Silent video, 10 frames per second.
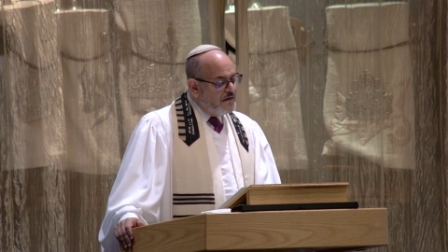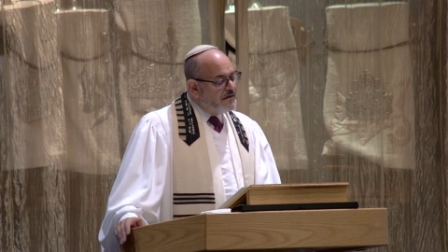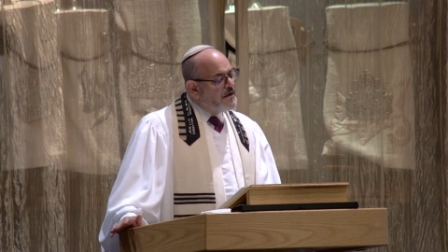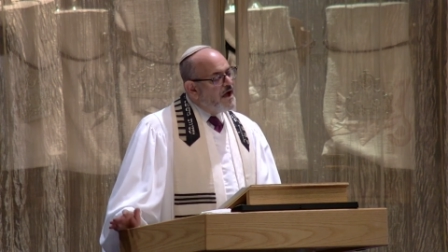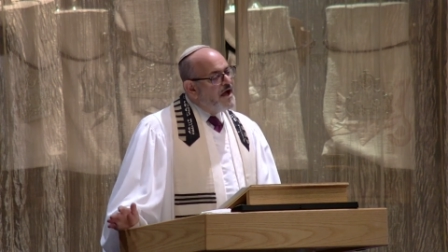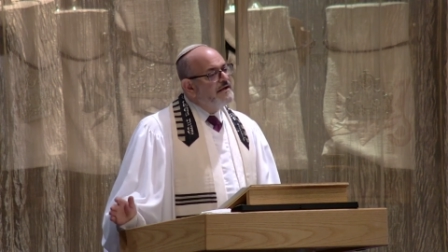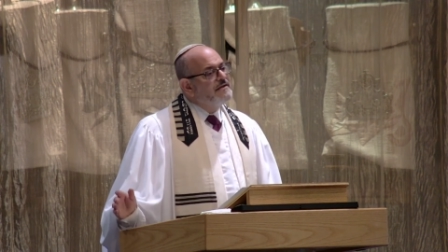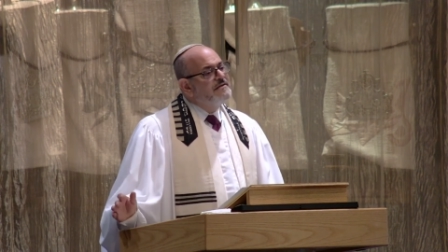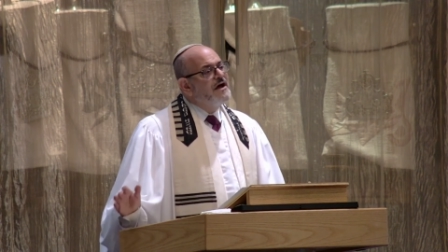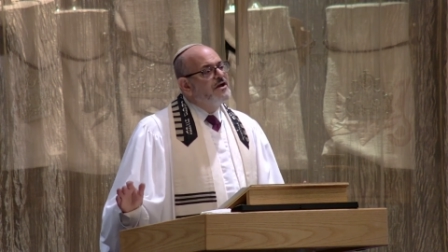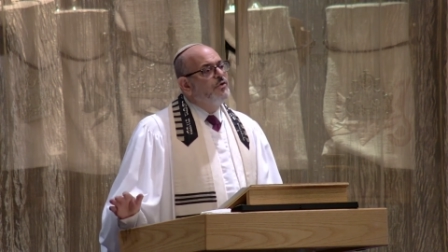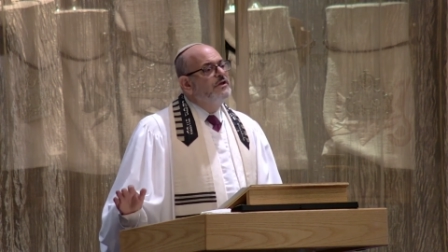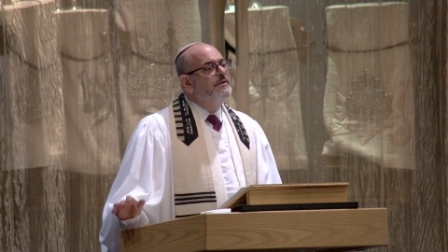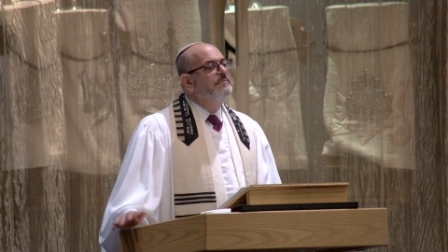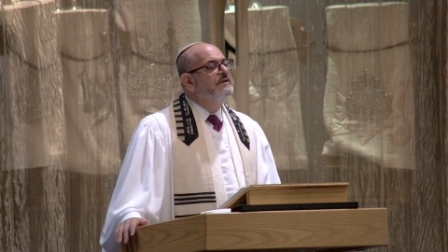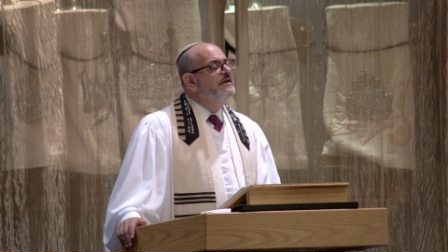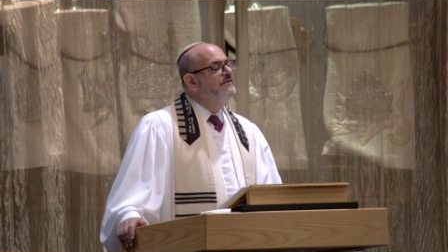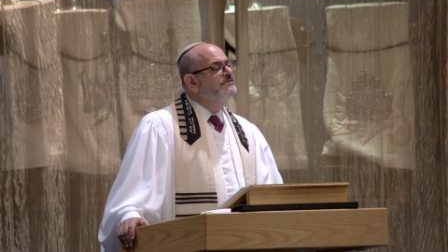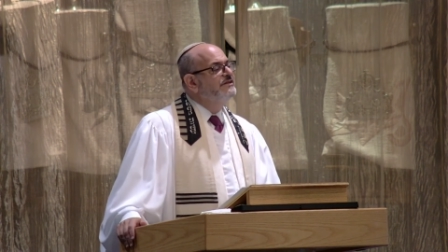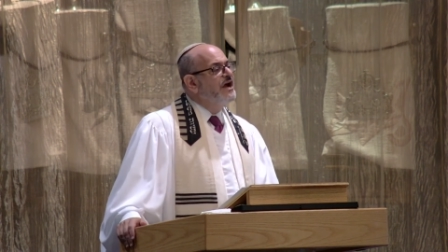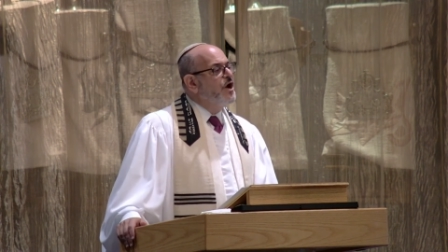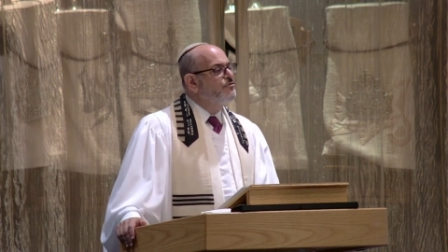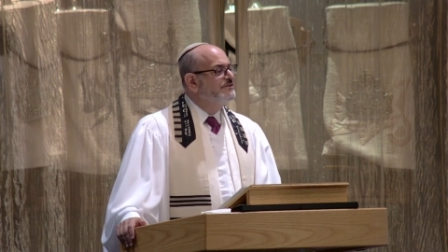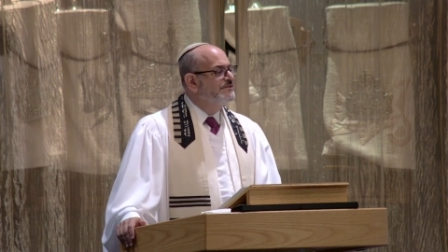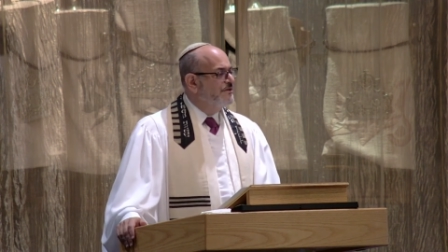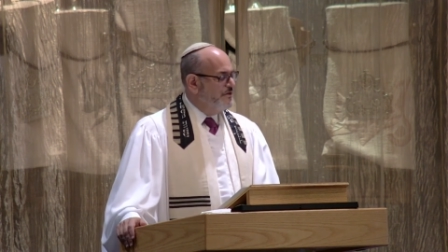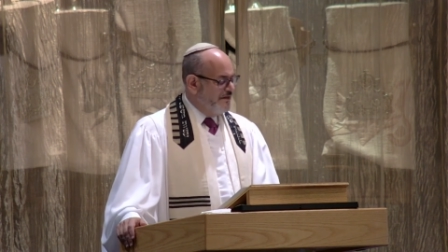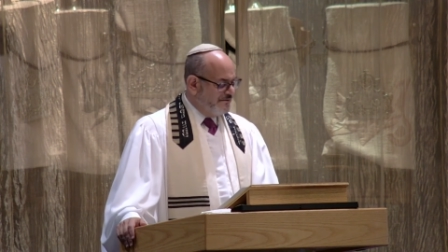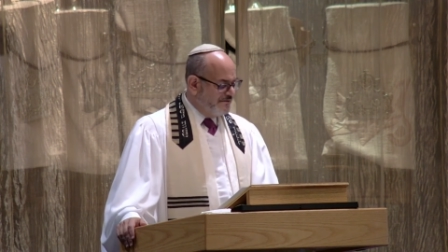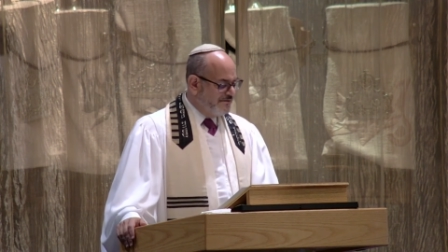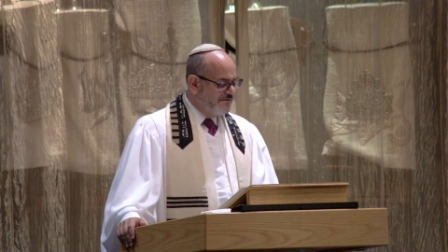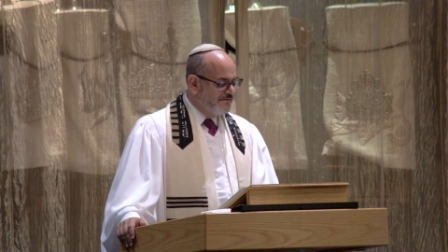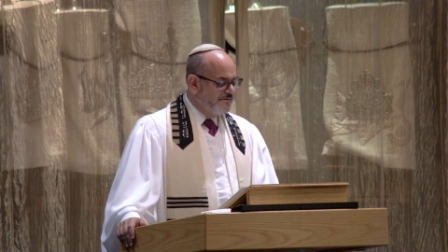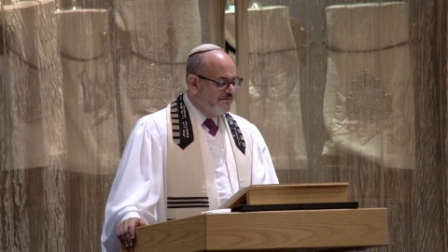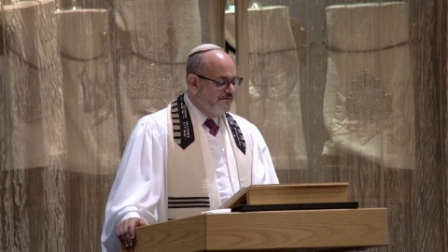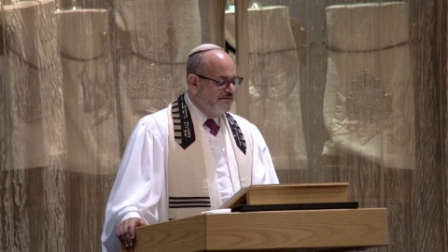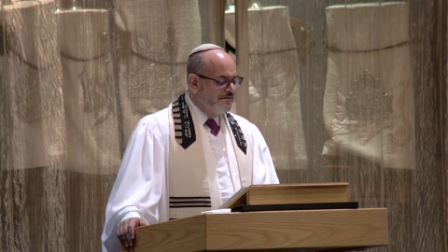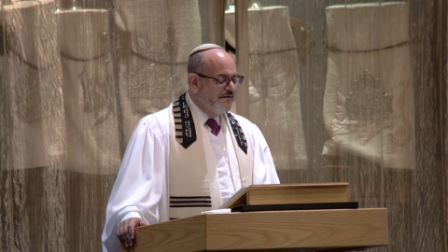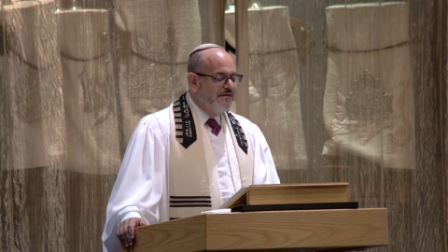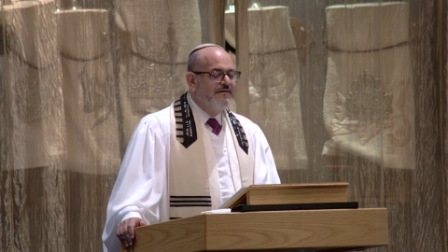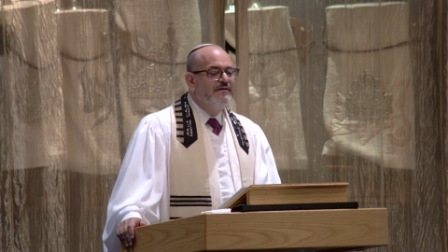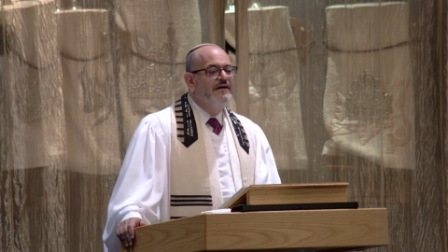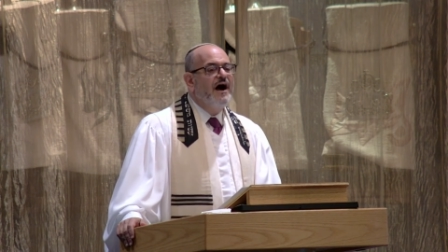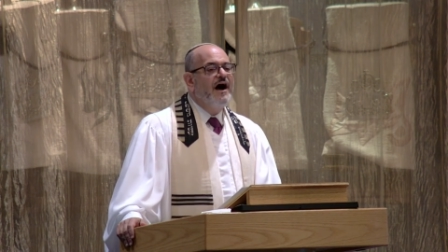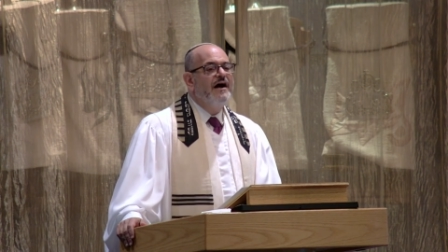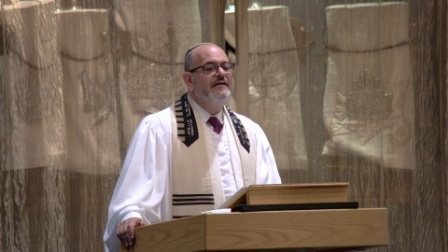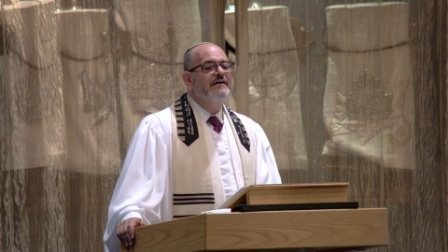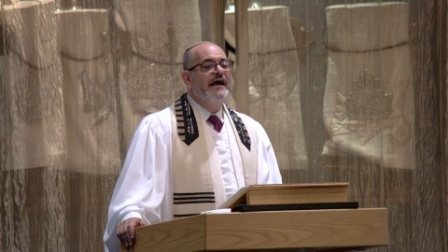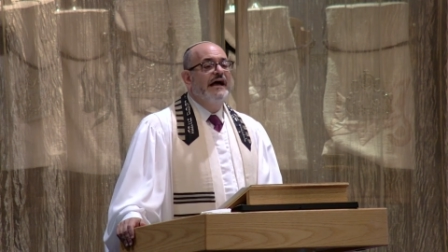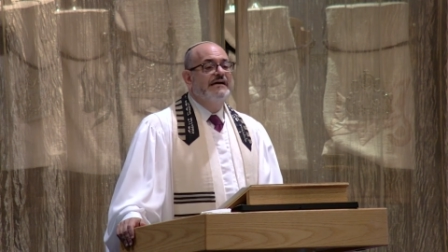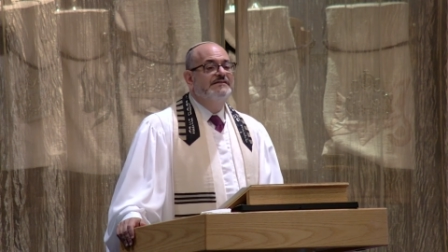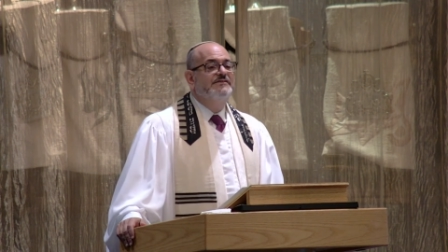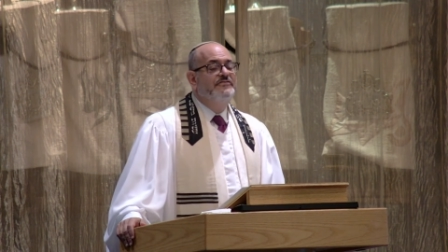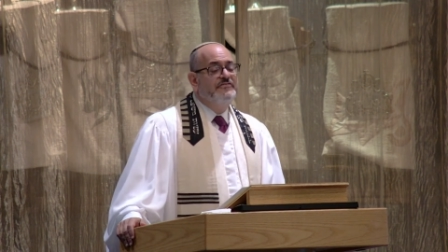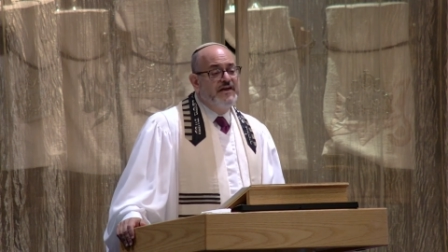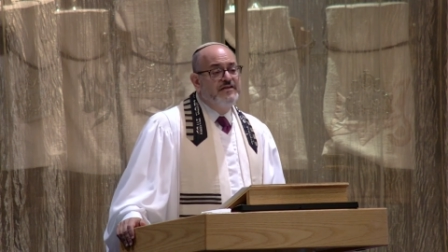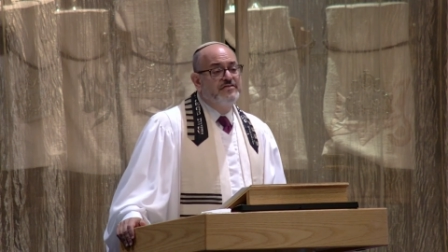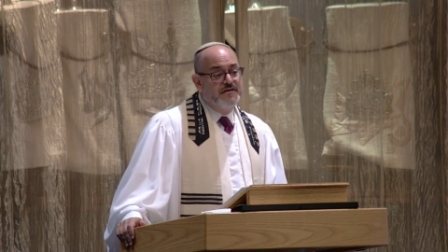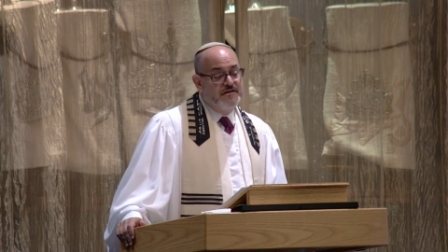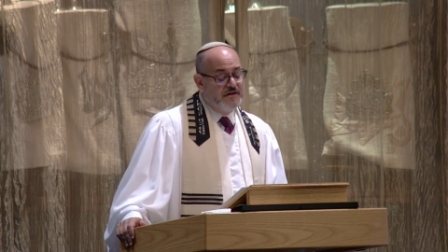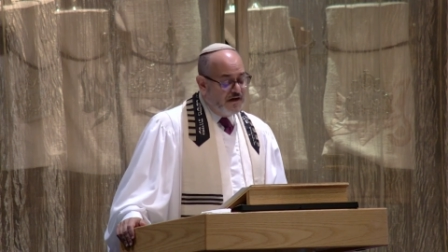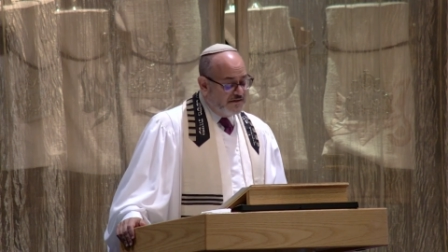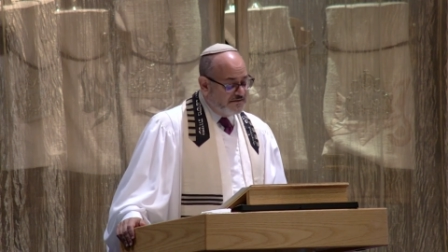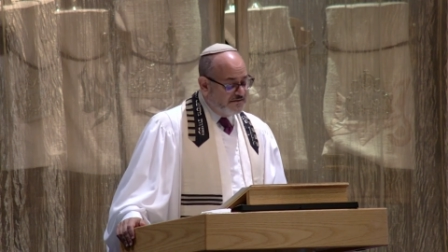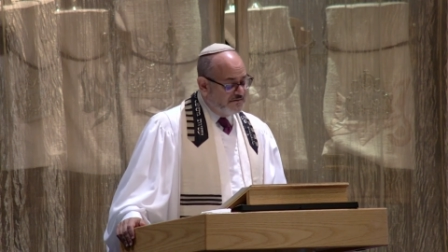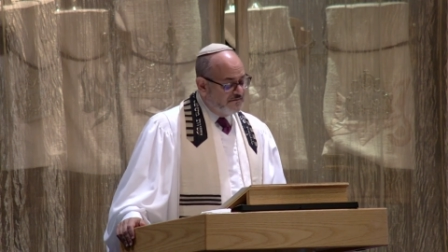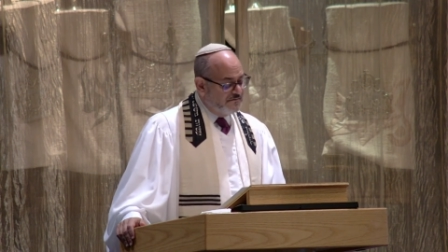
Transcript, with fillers: God not only believes in our resilience, God has faith in us.